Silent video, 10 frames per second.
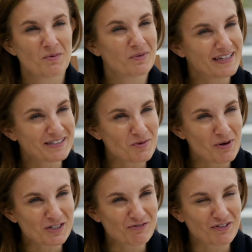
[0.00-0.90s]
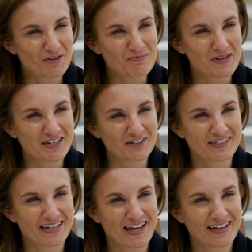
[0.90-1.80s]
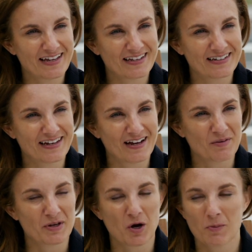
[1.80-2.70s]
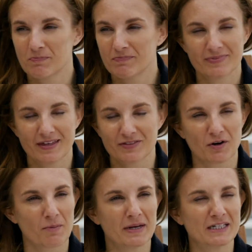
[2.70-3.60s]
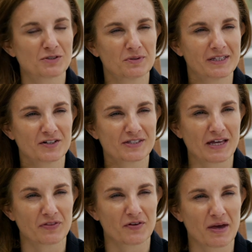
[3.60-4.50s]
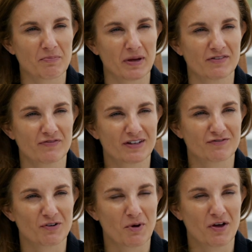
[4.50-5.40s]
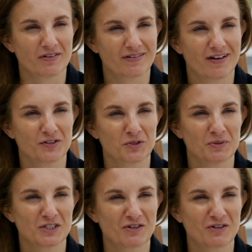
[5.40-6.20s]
Well, thanks so much for being here today, and we hope that there are many school leaders out there that benefit from all your rich information.